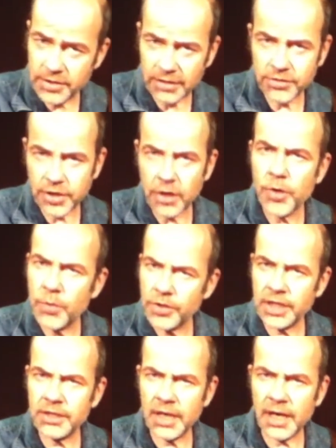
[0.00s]
I'll show you what's
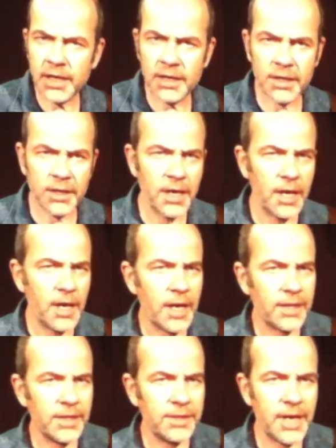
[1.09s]
in there, the
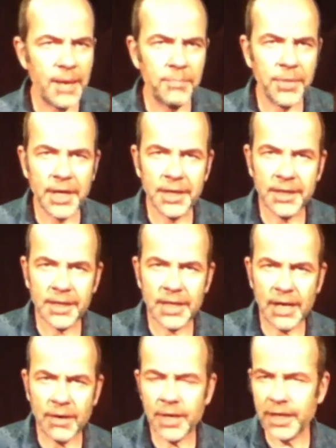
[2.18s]
damping and
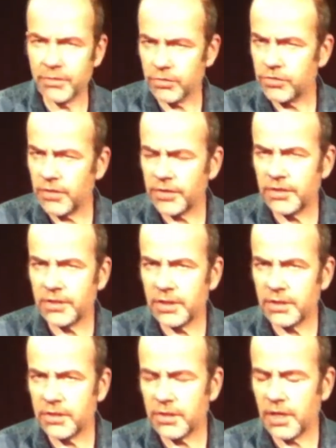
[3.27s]
how I constructed
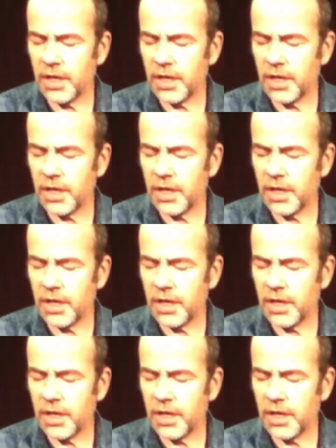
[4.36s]
it,